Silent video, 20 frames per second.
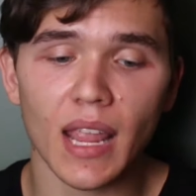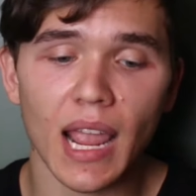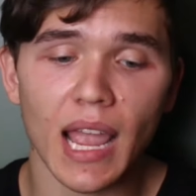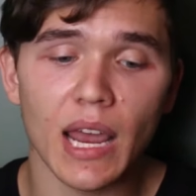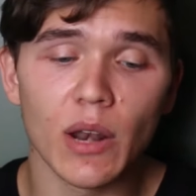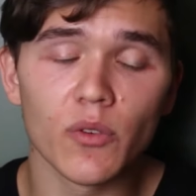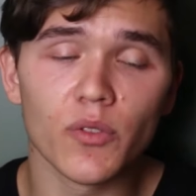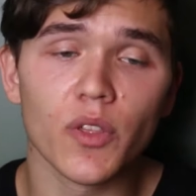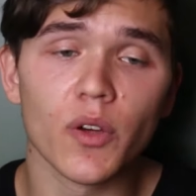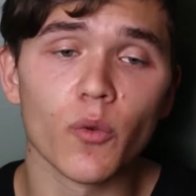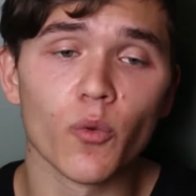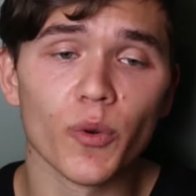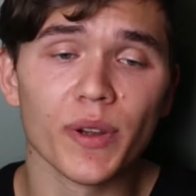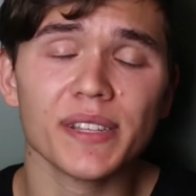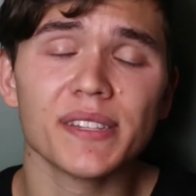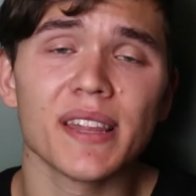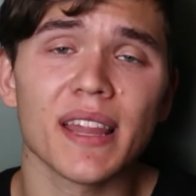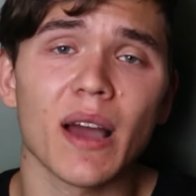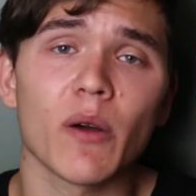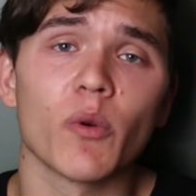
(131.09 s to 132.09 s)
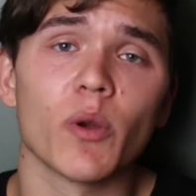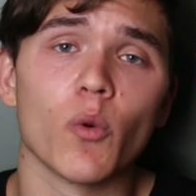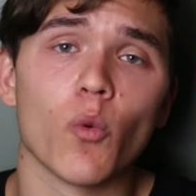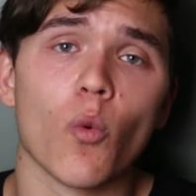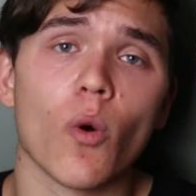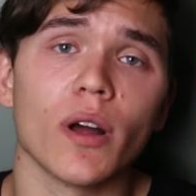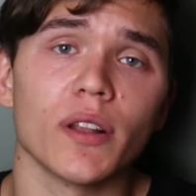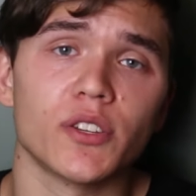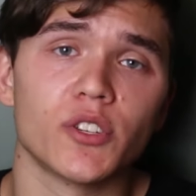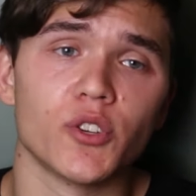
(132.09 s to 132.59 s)
And the reason that we
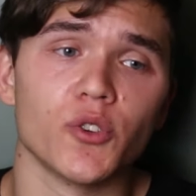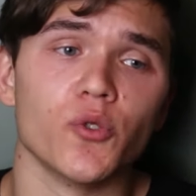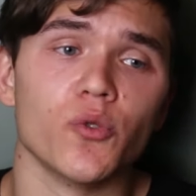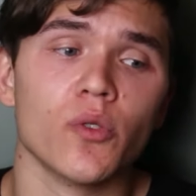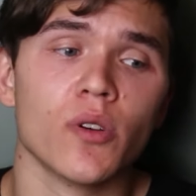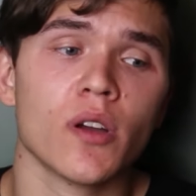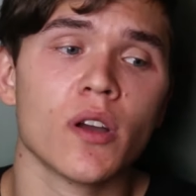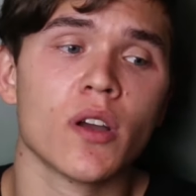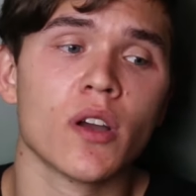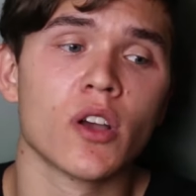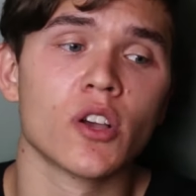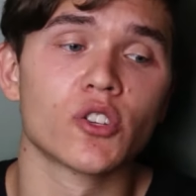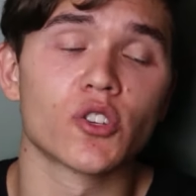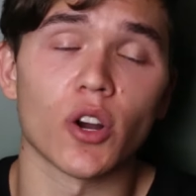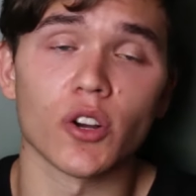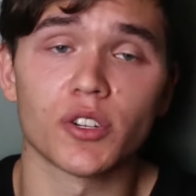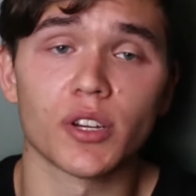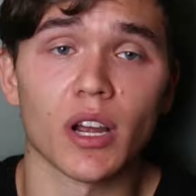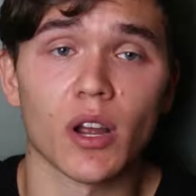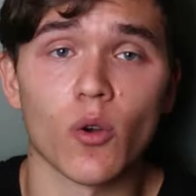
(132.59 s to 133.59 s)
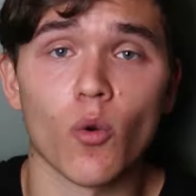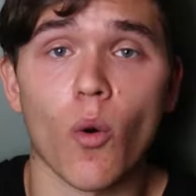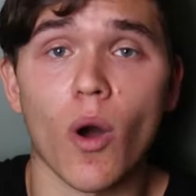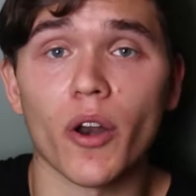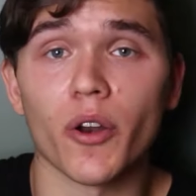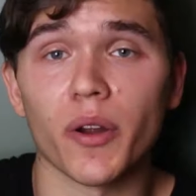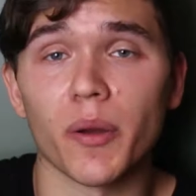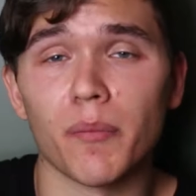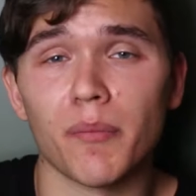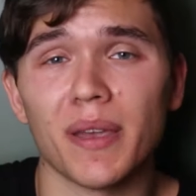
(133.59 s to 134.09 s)
want to start chugging
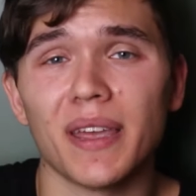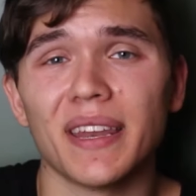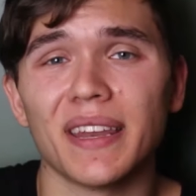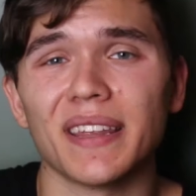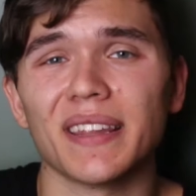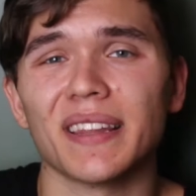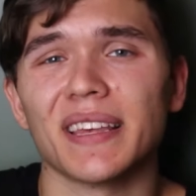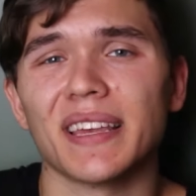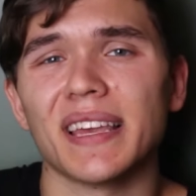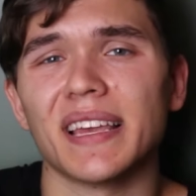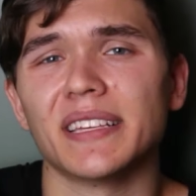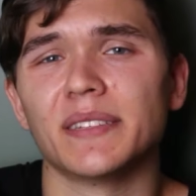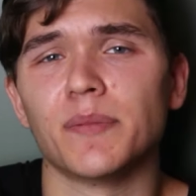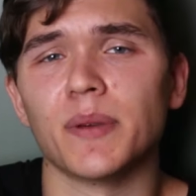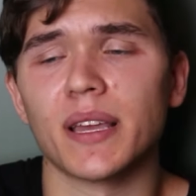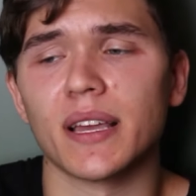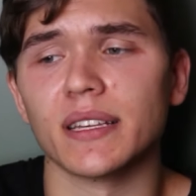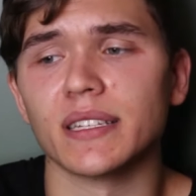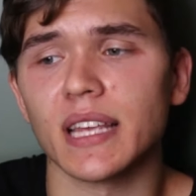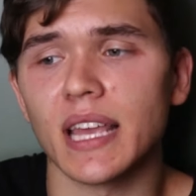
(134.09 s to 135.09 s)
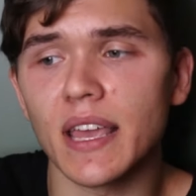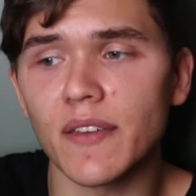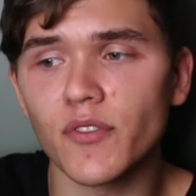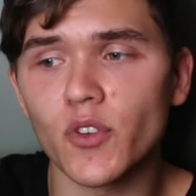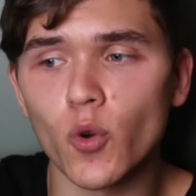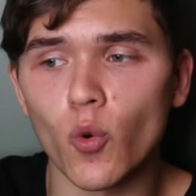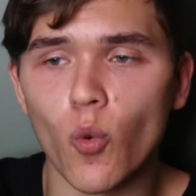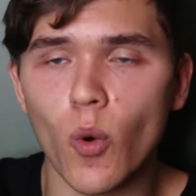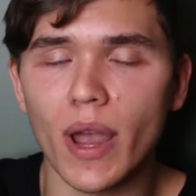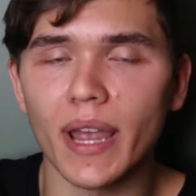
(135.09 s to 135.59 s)
water immediately is because if
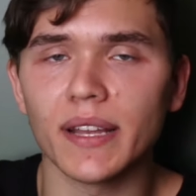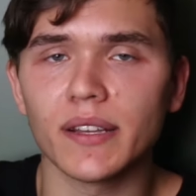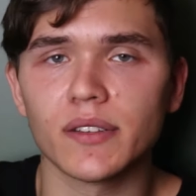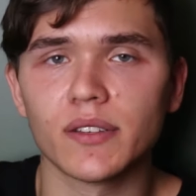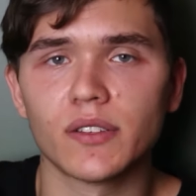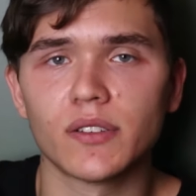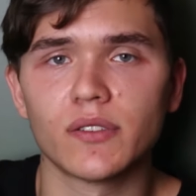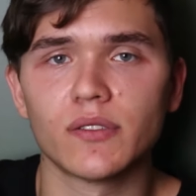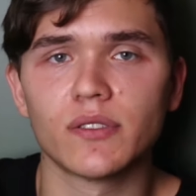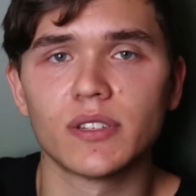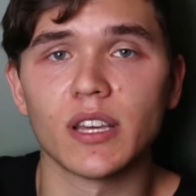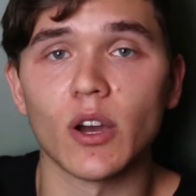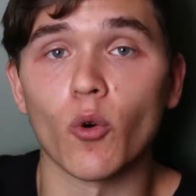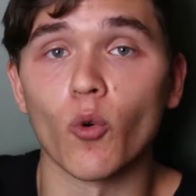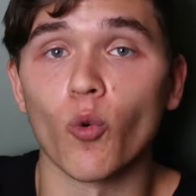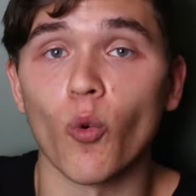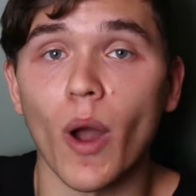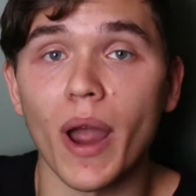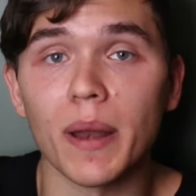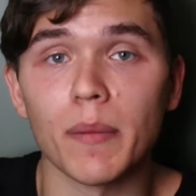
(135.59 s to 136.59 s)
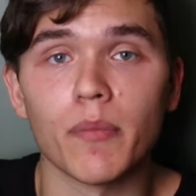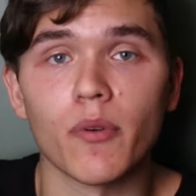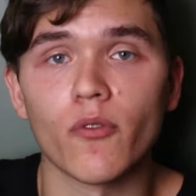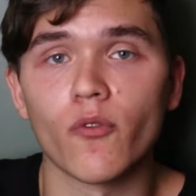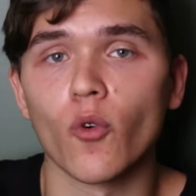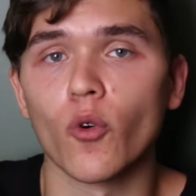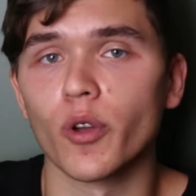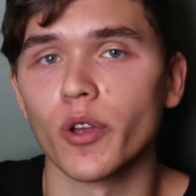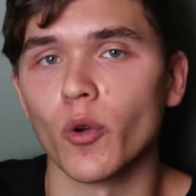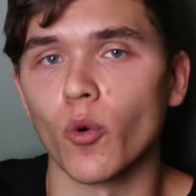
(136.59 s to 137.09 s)
you wait till right
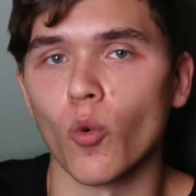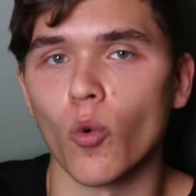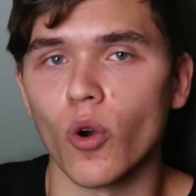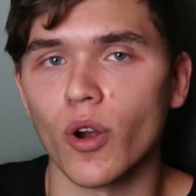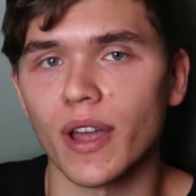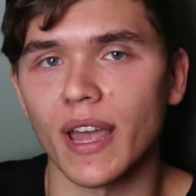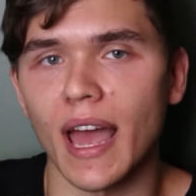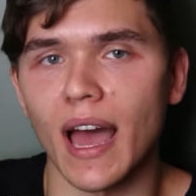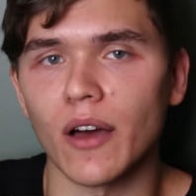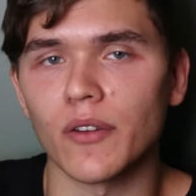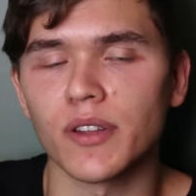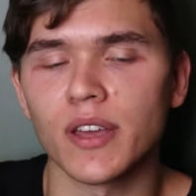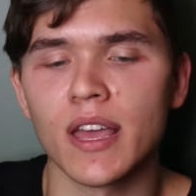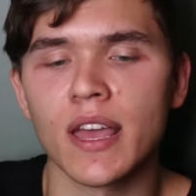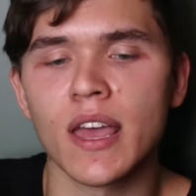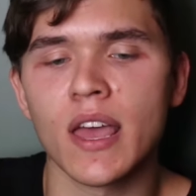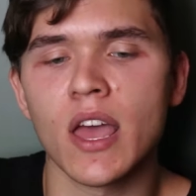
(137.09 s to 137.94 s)
before your workout,